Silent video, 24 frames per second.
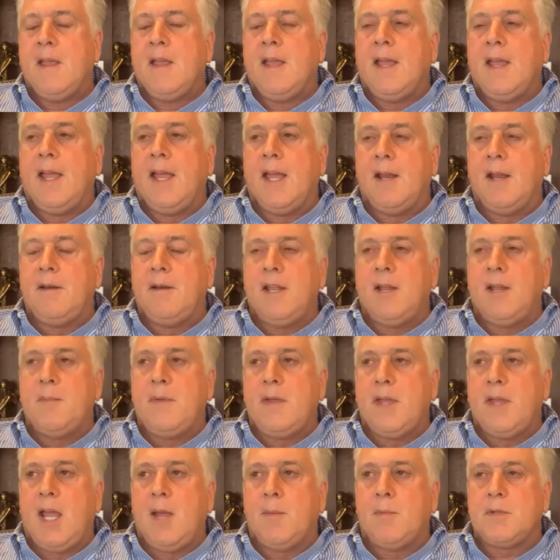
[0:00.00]
and
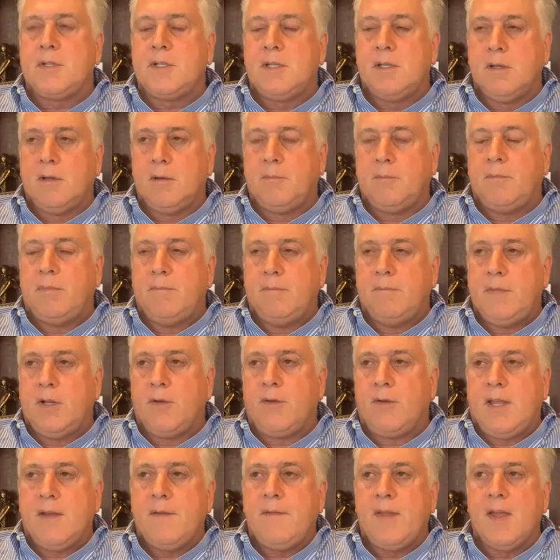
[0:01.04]
be able to,
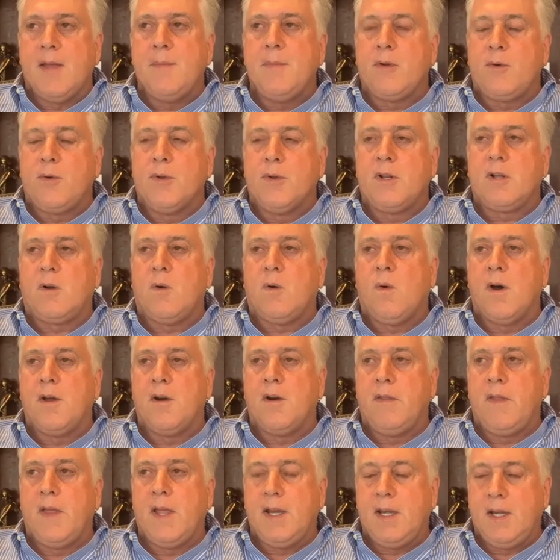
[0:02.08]
give them the critical
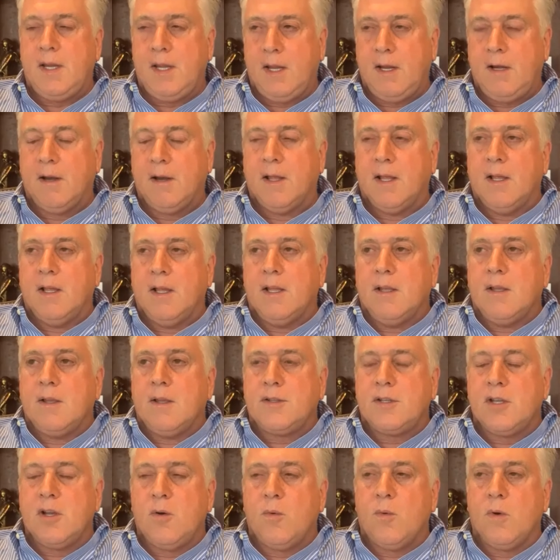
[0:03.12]
water they need.
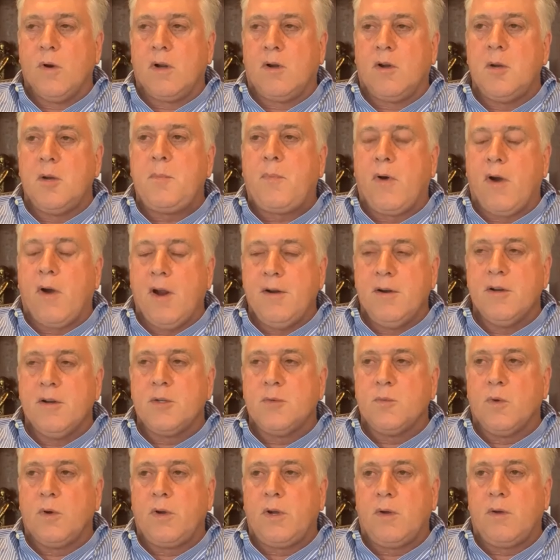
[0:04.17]
So we're good
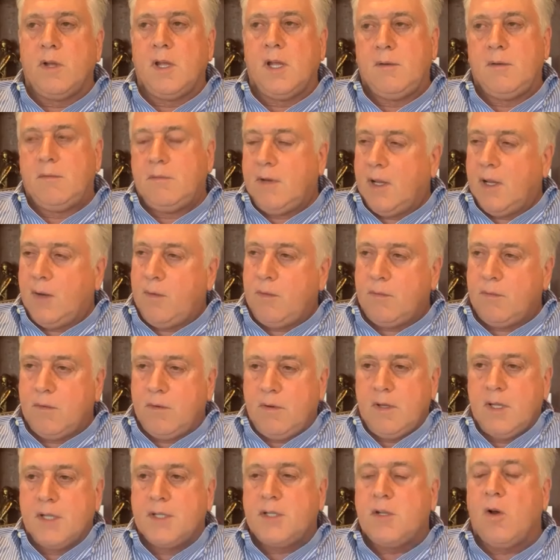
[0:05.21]
partners, and
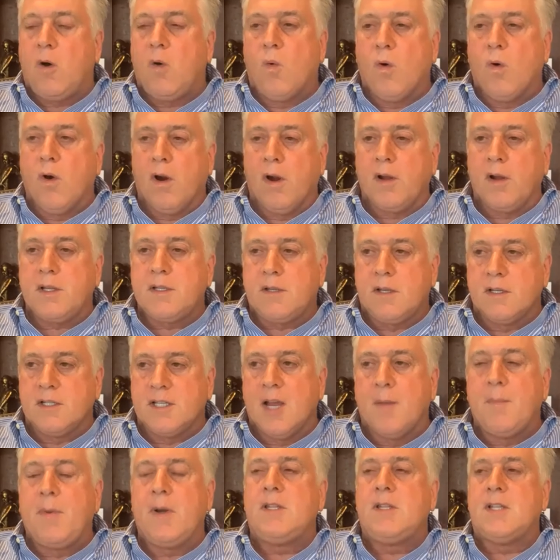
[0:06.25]
this all works
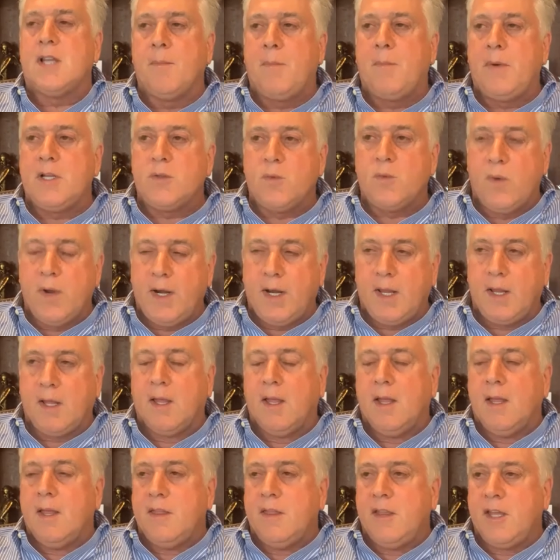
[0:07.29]
because everybody's winning.
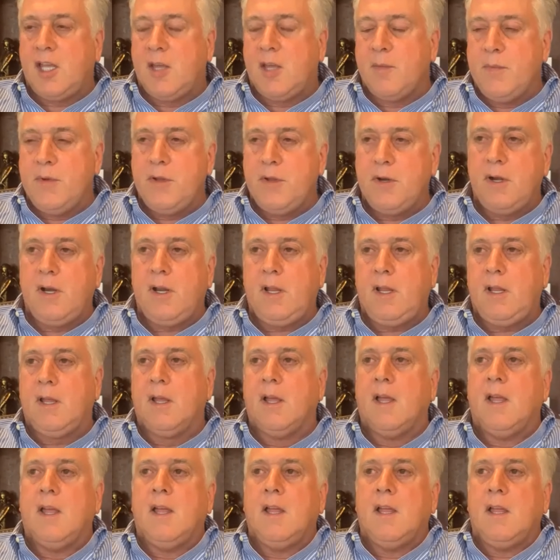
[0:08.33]
The
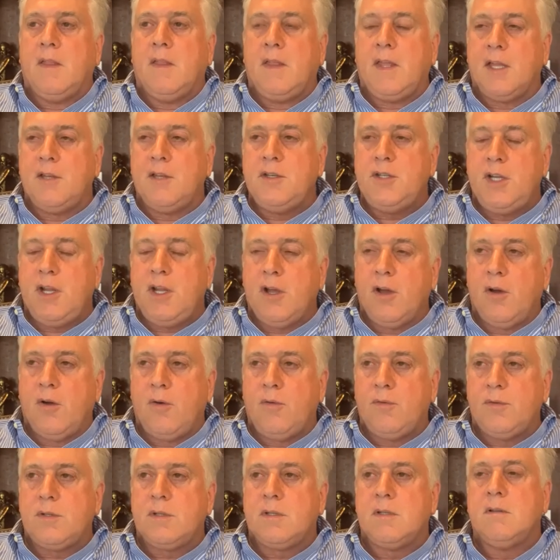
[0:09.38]
community, the
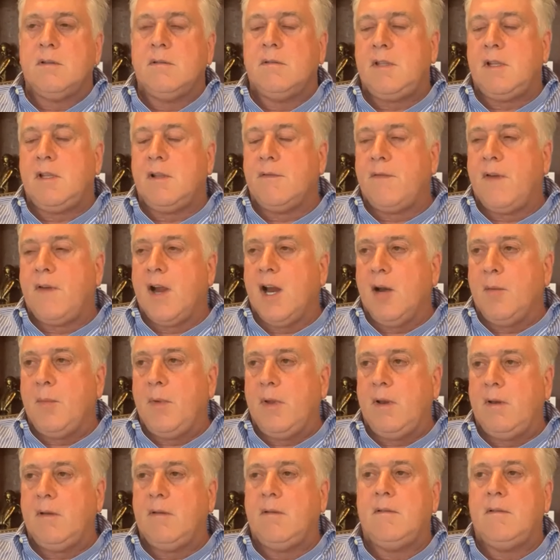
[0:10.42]
NGOs, the environment,